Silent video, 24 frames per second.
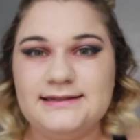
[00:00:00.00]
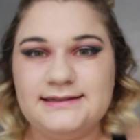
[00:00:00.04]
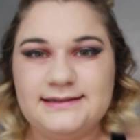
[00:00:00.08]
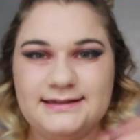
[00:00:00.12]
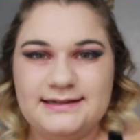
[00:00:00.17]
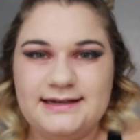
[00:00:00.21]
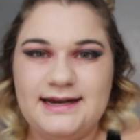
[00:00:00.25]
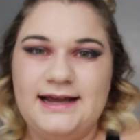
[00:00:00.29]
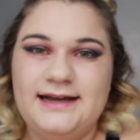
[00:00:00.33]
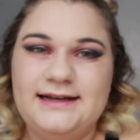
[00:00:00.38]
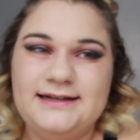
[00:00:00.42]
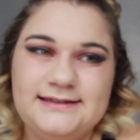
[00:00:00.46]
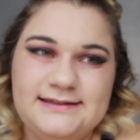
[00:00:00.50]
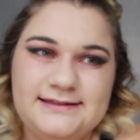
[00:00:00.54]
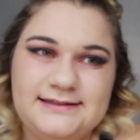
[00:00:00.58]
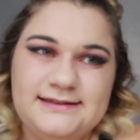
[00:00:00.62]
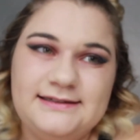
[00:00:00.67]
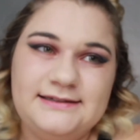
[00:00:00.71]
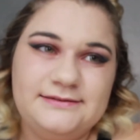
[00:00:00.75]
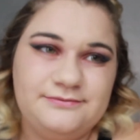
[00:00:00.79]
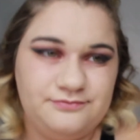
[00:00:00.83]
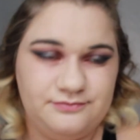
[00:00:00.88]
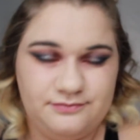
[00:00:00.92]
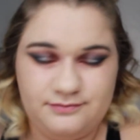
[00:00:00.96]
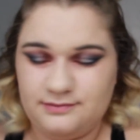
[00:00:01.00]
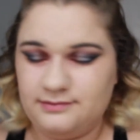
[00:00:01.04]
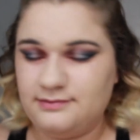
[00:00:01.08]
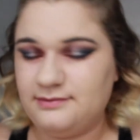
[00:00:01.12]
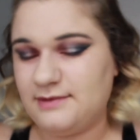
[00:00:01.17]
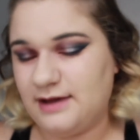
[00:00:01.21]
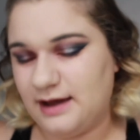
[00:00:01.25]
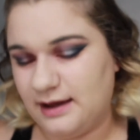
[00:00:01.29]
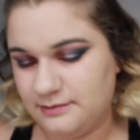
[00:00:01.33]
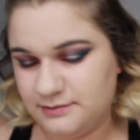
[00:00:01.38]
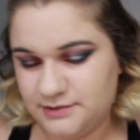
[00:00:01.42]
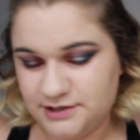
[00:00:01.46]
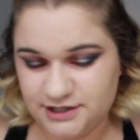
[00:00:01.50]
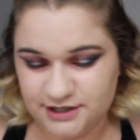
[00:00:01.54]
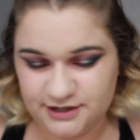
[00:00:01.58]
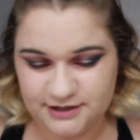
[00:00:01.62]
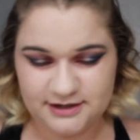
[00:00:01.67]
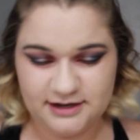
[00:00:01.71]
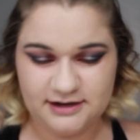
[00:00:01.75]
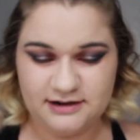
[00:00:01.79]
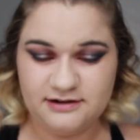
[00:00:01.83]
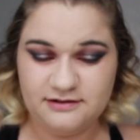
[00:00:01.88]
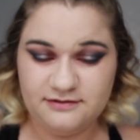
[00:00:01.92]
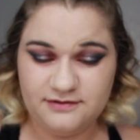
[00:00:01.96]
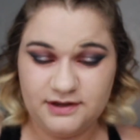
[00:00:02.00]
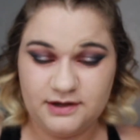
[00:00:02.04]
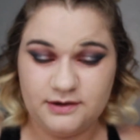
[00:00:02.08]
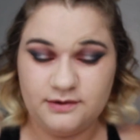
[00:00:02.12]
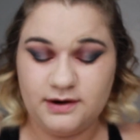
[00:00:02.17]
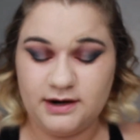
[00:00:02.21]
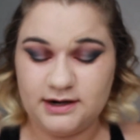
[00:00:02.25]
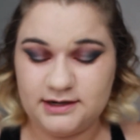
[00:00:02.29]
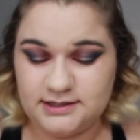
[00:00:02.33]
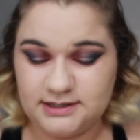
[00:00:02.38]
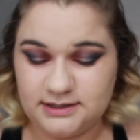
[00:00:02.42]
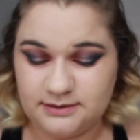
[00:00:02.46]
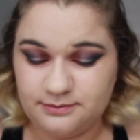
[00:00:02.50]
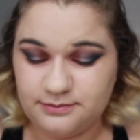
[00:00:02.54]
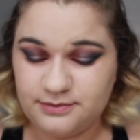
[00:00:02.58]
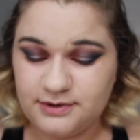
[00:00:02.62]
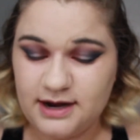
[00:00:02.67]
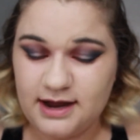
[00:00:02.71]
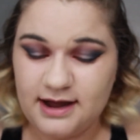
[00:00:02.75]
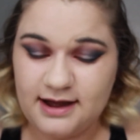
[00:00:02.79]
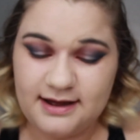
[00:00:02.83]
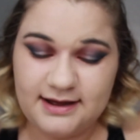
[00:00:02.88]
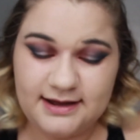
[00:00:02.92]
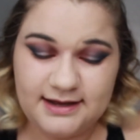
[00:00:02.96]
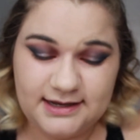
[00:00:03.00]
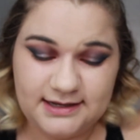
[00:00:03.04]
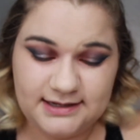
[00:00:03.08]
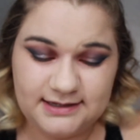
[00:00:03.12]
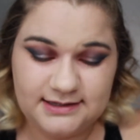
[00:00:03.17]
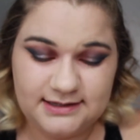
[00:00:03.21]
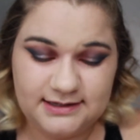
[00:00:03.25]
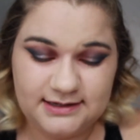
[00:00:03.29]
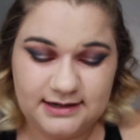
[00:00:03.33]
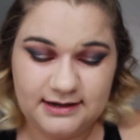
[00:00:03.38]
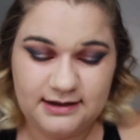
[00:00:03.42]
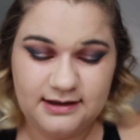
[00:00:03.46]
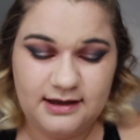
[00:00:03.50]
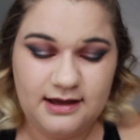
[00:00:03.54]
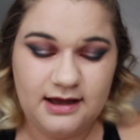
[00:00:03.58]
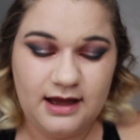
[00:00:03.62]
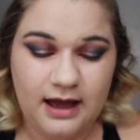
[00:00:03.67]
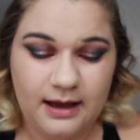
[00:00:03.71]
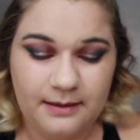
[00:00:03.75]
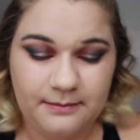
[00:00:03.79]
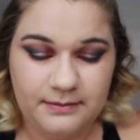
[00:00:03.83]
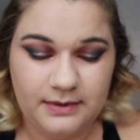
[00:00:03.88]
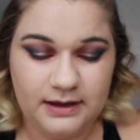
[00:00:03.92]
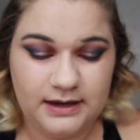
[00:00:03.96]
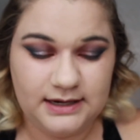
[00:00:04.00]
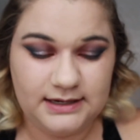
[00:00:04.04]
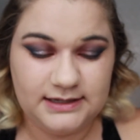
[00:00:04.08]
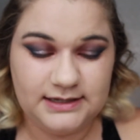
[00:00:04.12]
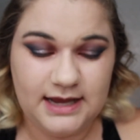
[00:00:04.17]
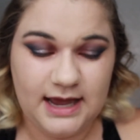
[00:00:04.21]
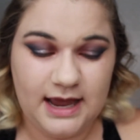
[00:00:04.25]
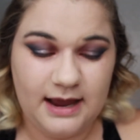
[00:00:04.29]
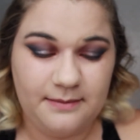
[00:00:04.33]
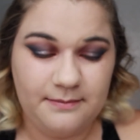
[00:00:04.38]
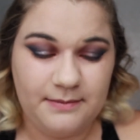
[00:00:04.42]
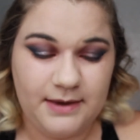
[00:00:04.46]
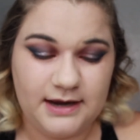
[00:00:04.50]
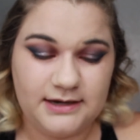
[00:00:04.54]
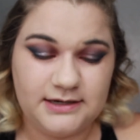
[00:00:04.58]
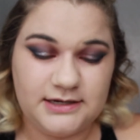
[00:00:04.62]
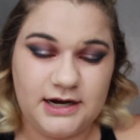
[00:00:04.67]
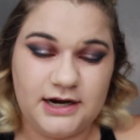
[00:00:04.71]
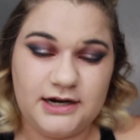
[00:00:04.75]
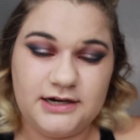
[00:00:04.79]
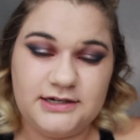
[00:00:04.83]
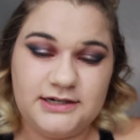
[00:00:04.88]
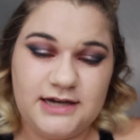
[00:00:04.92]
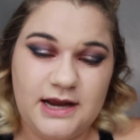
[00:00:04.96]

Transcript: Next, I'm sure none of you are surprised, I'm going to take my Tarte